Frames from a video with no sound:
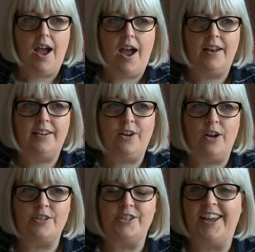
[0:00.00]
And it
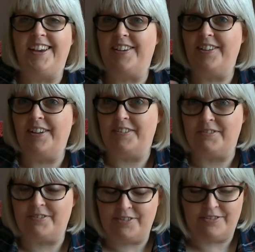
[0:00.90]
got
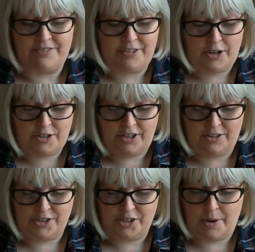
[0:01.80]
to
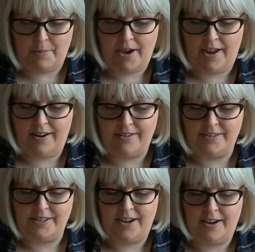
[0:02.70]
lunchtime,
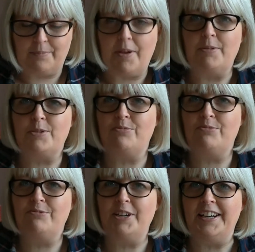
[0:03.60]
and I was
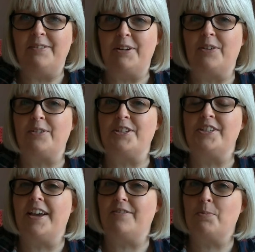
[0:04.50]
really
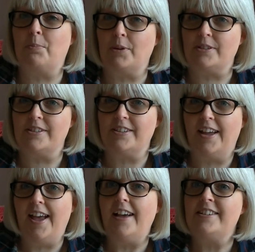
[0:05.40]
reluctant to
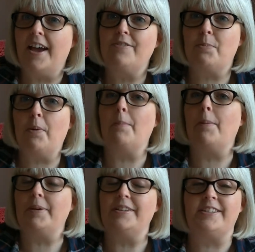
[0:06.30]
have to put my
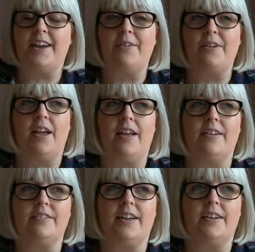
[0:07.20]
piece down
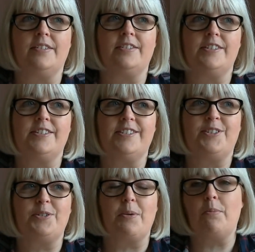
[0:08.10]
and
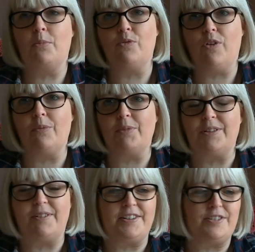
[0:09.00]
sort of move on with
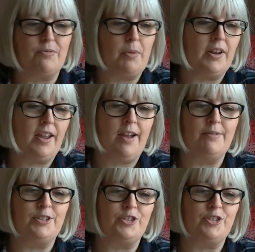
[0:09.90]
the rest of my day. I